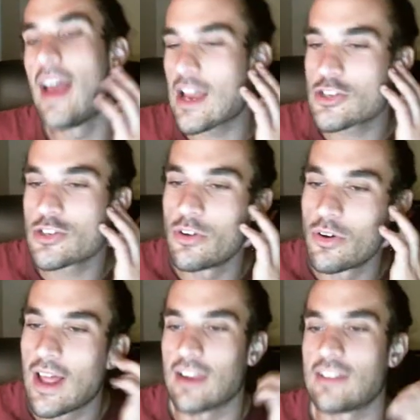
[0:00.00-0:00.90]

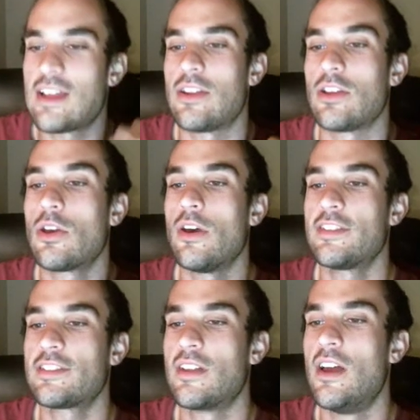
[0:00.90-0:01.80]
astronaut Alexander
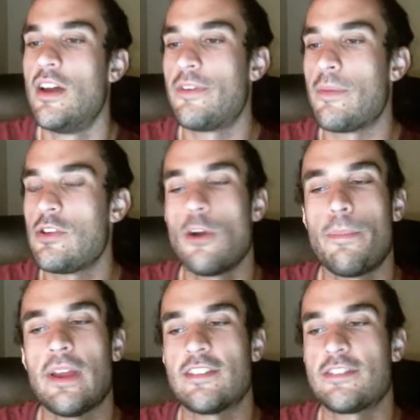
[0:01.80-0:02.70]
Gerst from the
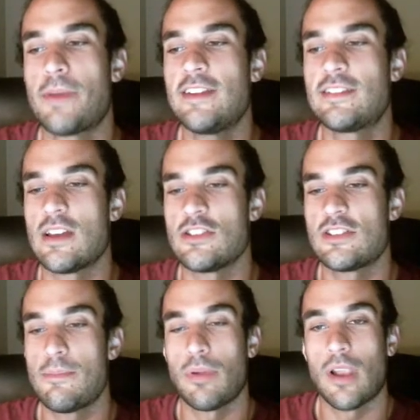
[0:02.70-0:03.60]
European Space
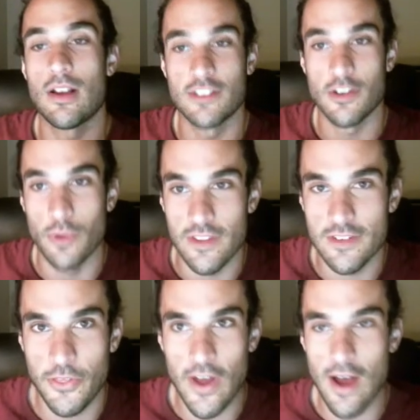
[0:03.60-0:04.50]
Agency plugged it with
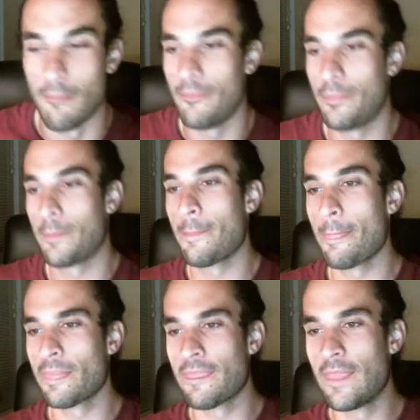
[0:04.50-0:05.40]
his thumb.
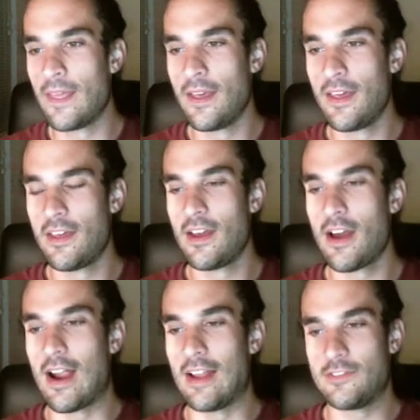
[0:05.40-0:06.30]

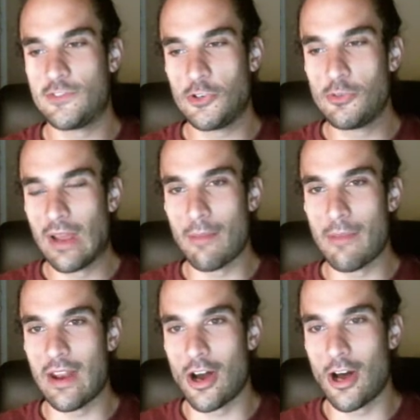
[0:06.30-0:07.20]
Alright,
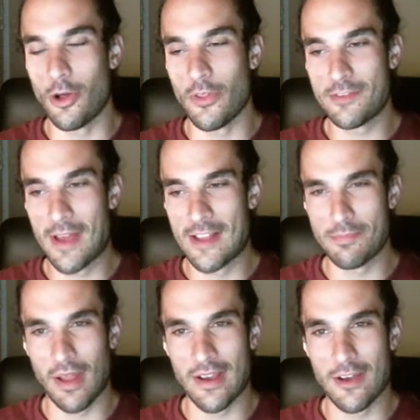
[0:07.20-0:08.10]
2mm hole, this man's
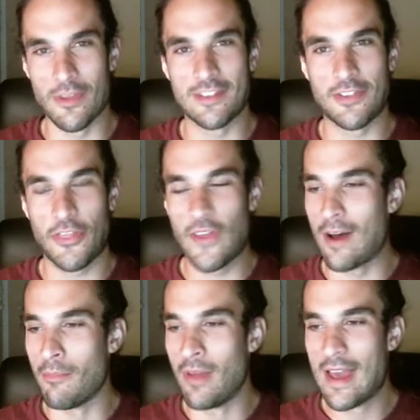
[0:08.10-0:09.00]
plugging it with his
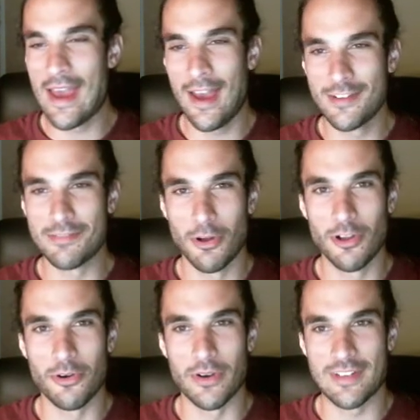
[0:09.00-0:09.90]
thumb. How
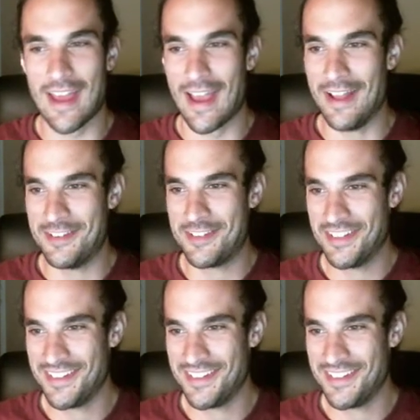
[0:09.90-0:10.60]
small are his hands?